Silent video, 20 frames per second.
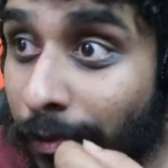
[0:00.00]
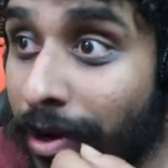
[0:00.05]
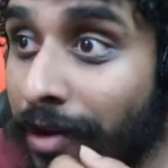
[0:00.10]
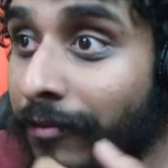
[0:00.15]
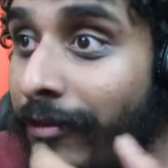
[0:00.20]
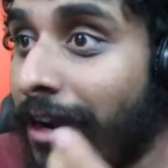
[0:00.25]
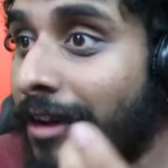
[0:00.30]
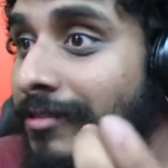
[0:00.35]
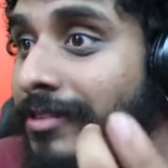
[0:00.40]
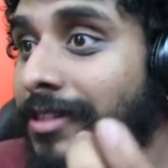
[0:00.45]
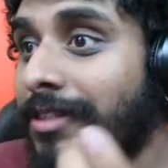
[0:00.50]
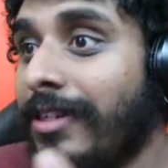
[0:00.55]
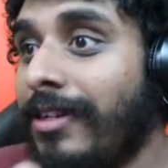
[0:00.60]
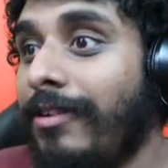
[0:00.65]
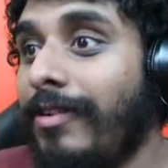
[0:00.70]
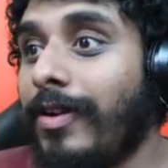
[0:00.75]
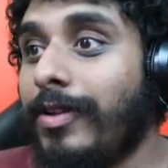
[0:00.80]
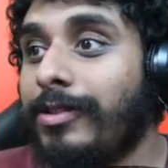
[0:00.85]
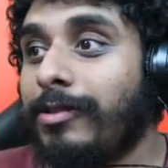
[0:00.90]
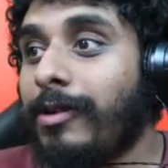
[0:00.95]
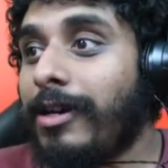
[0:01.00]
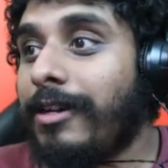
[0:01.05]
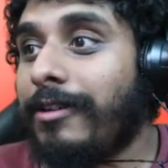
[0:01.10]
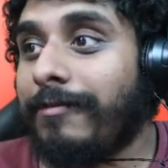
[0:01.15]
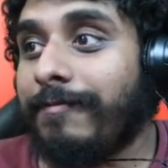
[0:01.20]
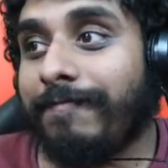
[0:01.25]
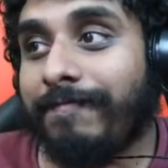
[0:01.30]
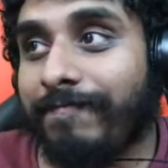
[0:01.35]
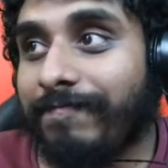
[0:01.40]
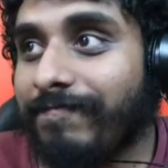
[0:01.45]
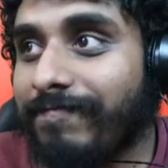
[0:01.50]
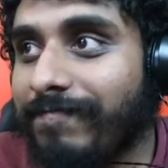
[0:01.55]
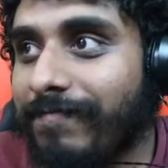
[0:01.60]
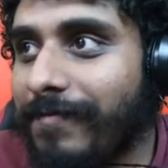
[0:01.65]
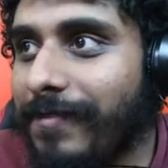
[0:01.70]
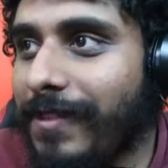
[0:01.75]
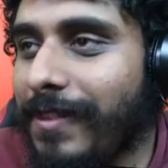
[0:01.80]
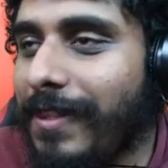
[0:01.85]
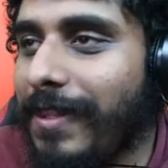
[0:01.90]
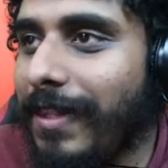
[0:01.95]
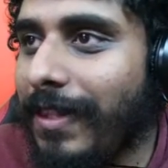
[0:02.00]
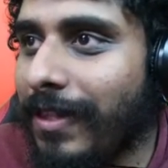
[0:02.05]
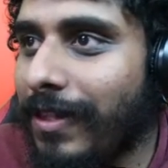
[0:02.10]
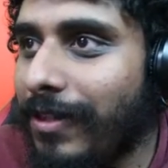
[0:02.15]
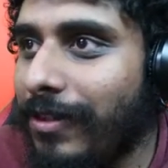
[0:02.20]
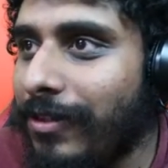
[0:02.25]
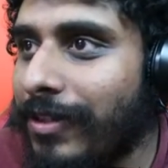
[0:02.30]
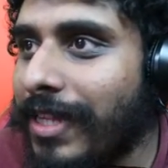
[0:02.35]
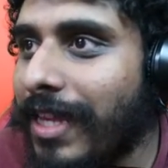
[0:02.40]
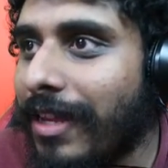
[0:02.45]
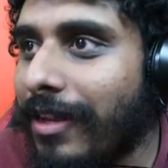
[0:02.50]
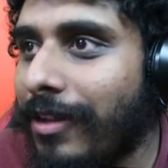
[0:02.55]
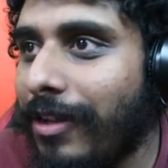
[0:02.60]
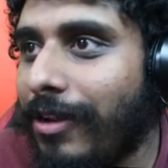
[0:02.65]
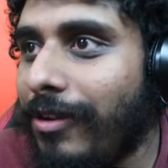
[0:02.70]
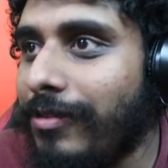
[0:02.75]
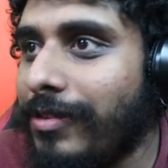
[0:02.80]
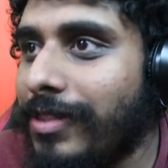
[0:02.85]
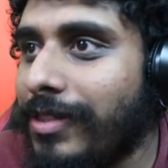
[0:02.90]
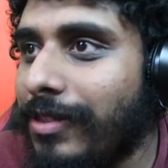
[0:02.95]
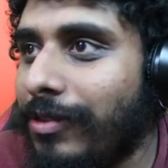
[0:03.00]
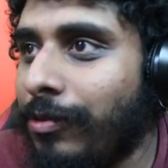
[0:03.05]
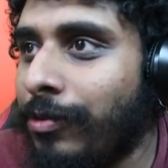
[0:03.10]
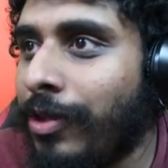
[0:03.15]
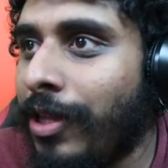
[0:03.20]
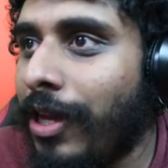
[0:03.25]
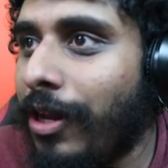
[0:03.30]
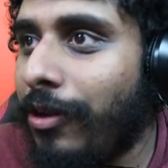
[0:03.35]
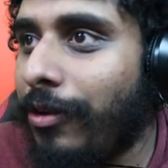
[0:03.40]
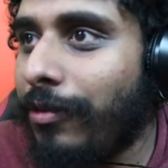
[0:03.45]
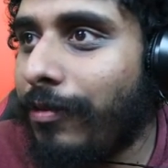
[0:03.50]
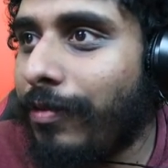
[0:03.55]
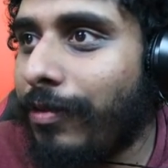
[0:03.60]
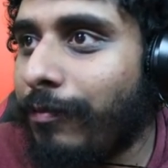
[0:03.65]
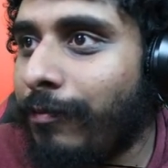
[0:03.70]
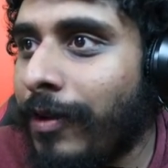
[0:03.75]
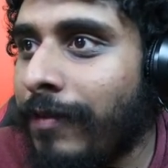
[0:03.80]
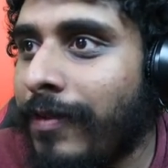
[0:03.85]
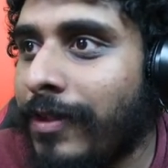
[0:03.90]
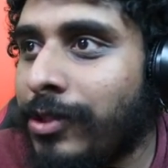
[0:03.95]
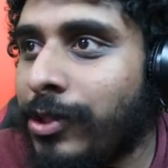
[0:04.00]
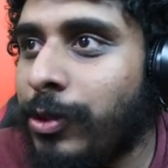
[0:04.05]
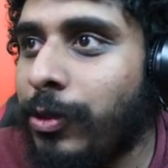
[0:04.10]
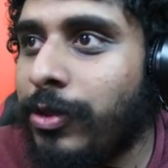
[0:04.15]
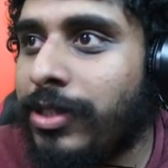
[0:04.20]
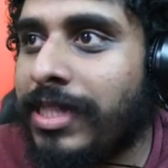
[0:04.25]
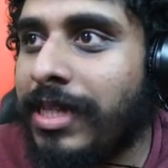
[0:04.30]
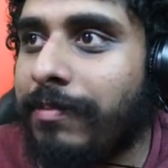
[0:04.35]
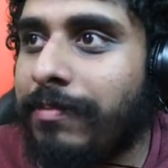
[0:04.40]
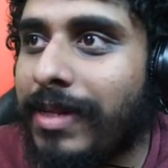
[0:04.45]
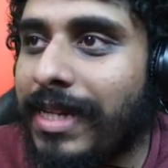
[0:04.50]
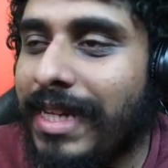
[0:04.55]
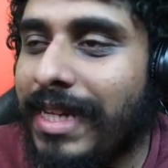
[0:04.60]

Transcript: 1 round to go as well. Looking close. Although, we have a 2-tip